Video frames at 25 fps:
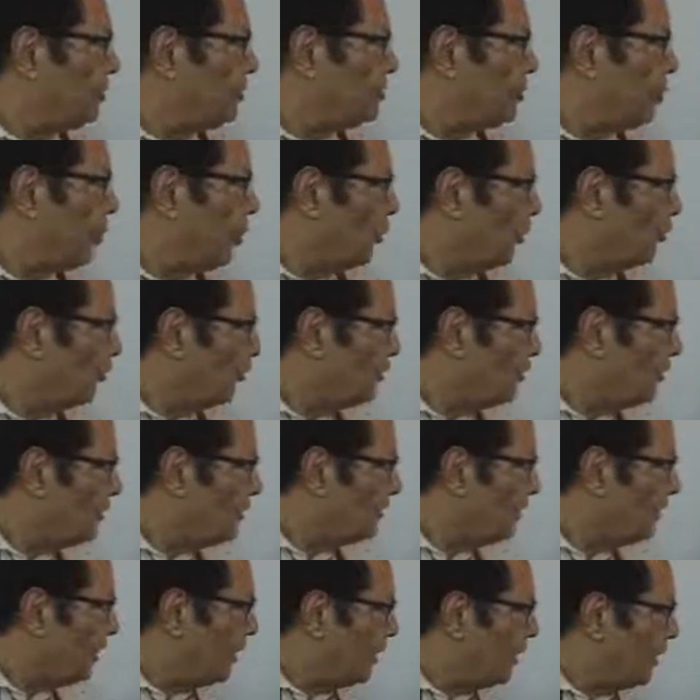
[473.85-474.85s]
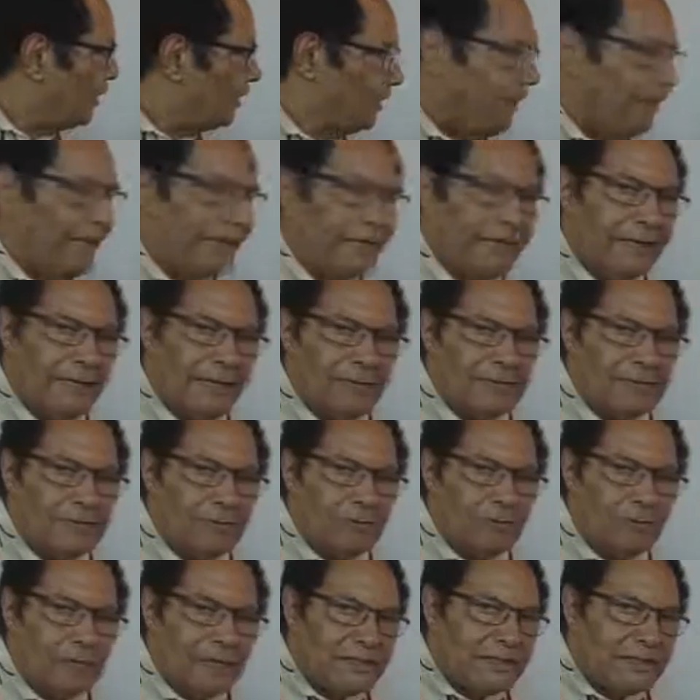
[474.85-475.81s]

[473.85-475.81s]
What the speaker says: So these are areas.